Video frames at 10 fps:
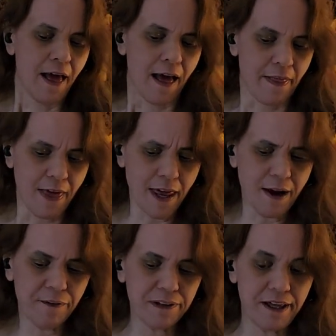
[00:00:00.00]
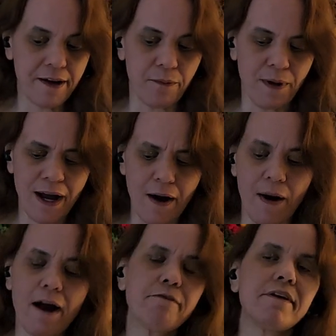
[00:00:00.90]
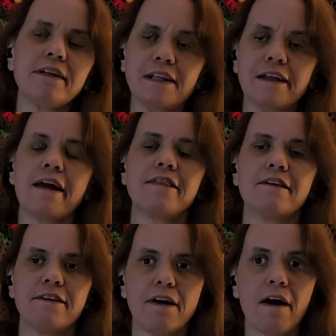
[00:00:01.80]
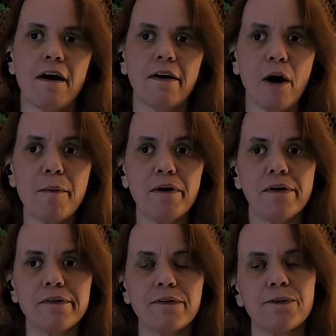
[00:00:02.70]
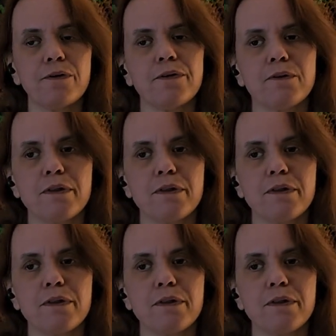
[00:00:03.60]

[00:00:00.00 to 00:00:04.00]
And then I was like, wow, I really like this yarn. I'll be honest with you.